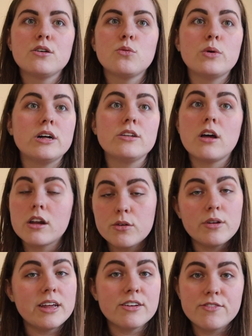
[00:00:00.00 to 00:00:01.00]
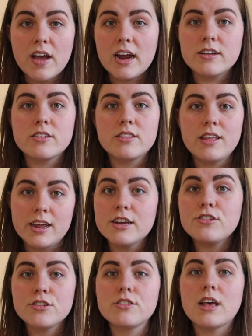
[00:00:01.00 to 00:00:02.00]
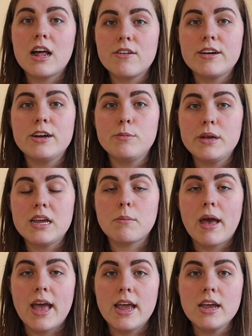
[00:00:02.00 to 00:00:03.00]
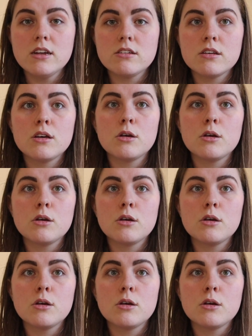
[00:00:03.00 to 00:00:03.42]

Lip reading: will not only affect the initial salary you're being paid,